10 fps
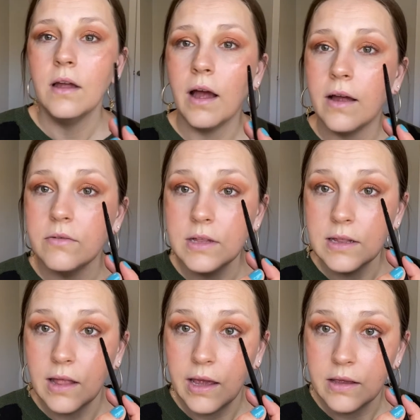I really
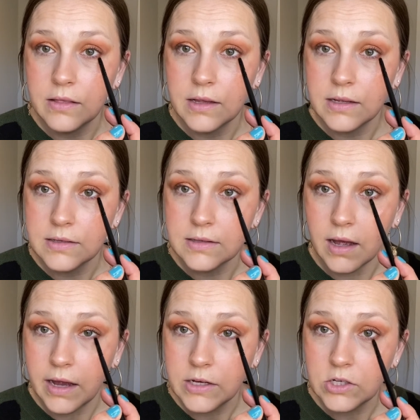like this
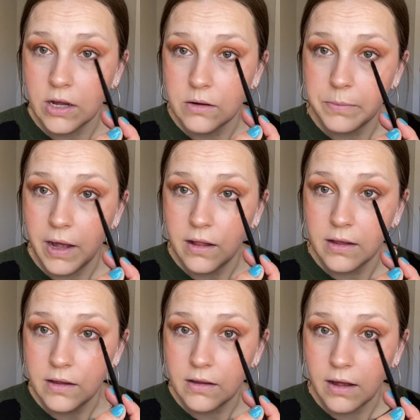eyeshadow
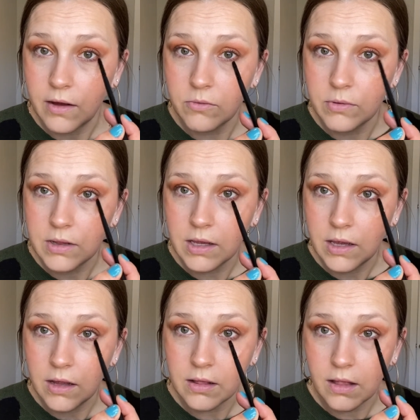palette. I
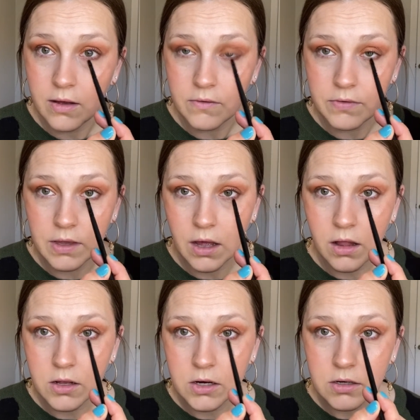really love the
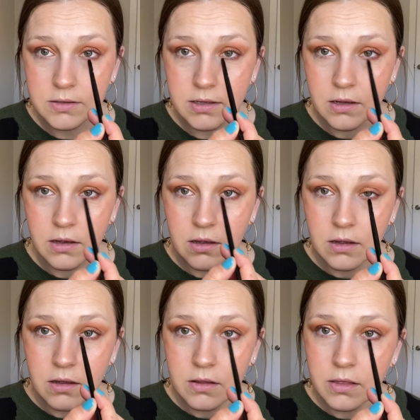colors.
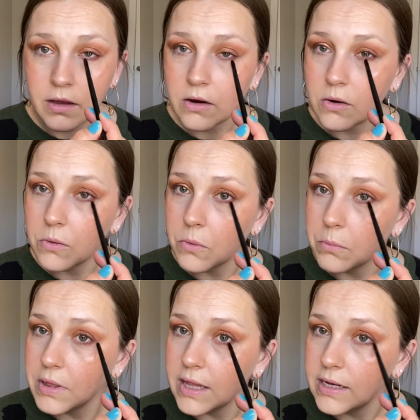They're
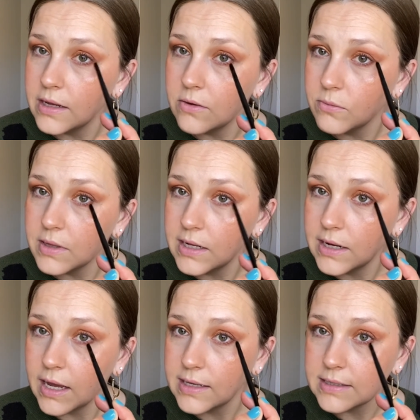blending really
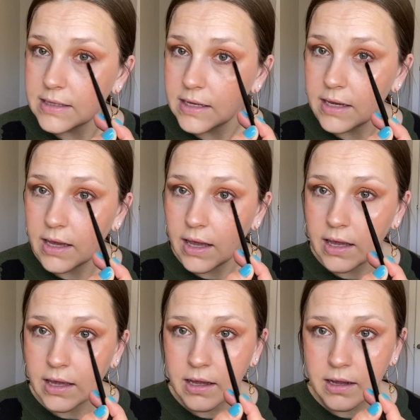nicely
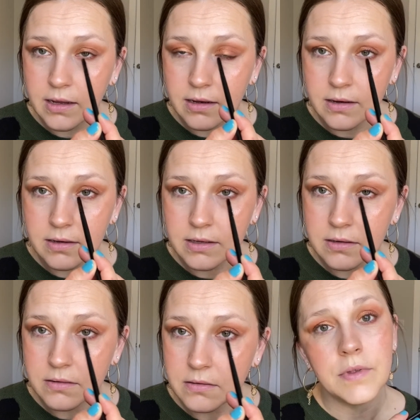and
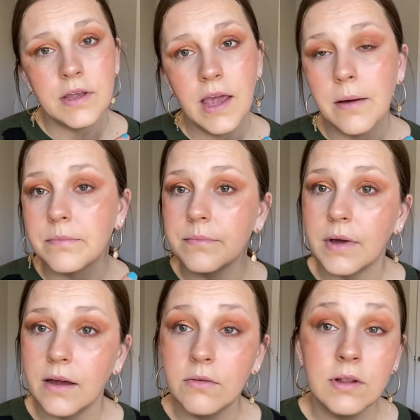yeah,
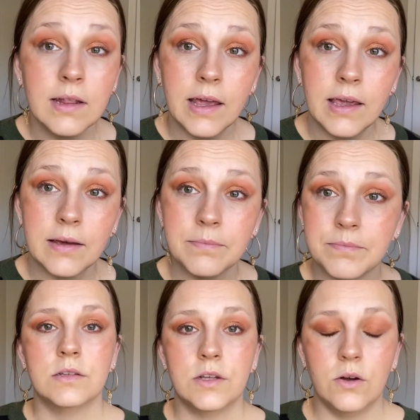I really like it.
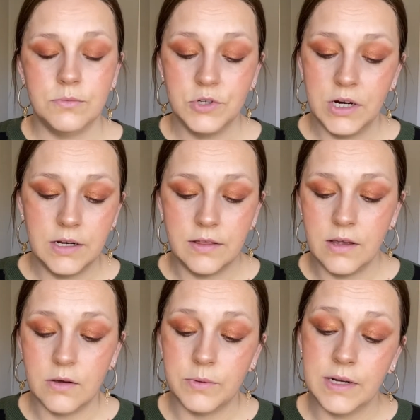So I'm trying to
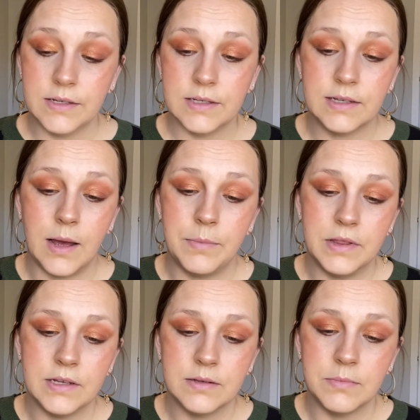think what else has
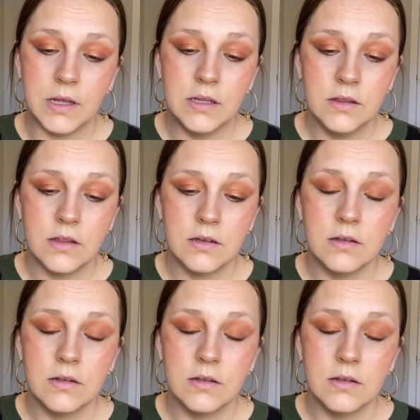happened this month.